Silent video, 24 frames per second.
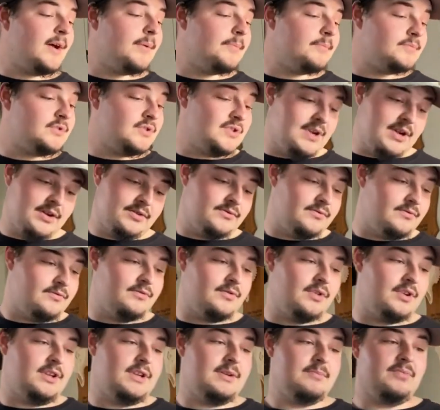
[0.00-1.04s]
So I was
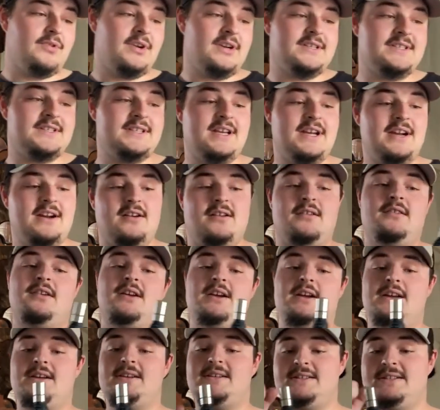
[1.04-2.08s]
really impressed there.
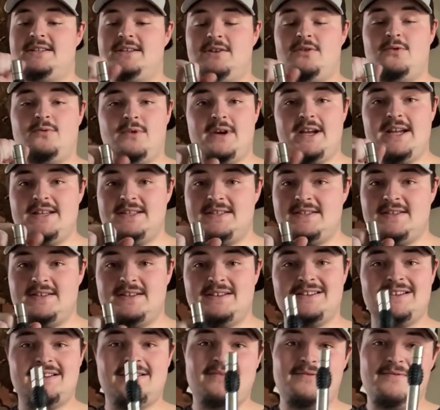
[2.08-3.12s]
Steel weights,
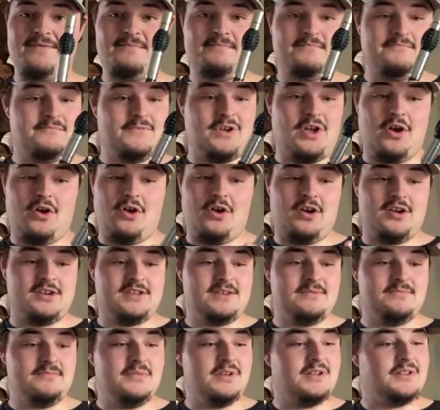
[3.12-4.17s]

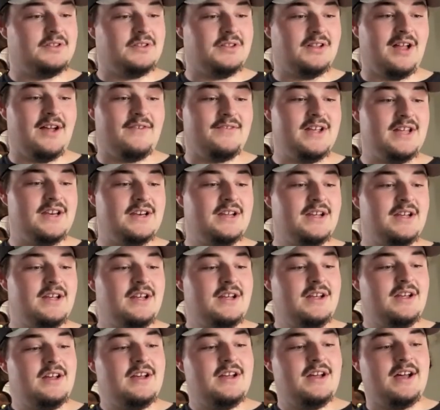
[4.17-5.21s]
awesome, love it.
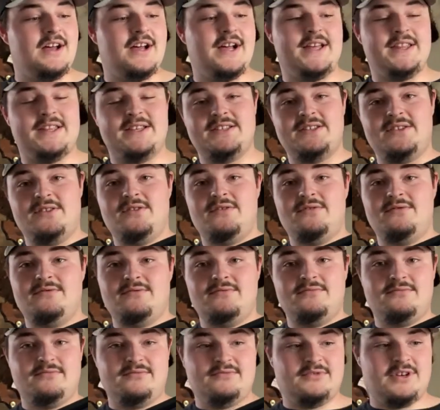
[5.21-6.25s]
This little
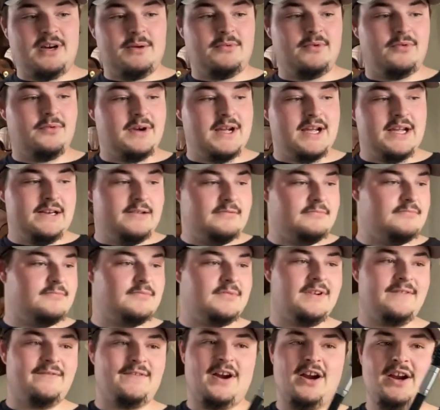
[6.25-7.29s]
rubber weight,
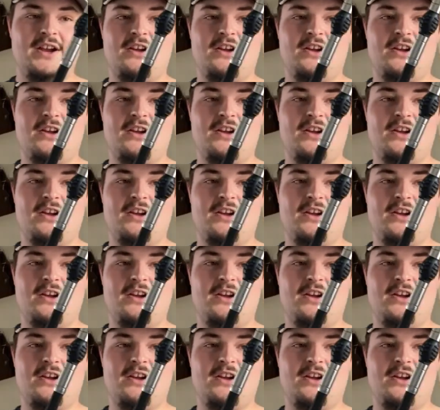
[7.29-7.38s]
a very